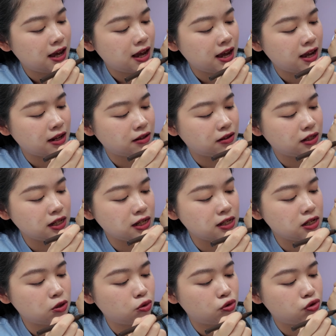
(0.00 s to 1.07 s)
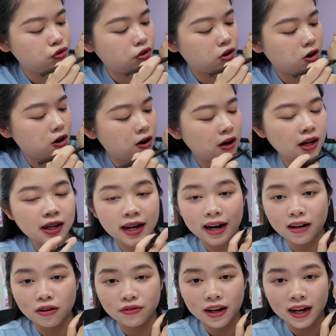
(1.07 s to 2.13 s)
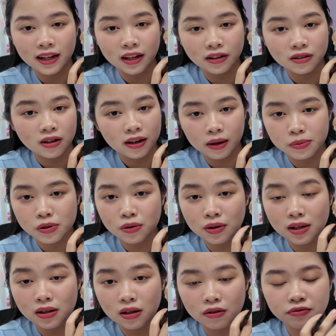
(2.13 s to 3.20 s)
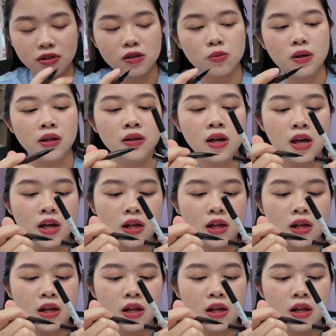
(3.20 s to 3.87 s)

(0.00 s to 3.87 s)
and easy to draw kind of eyeliner. I absolutely love this one.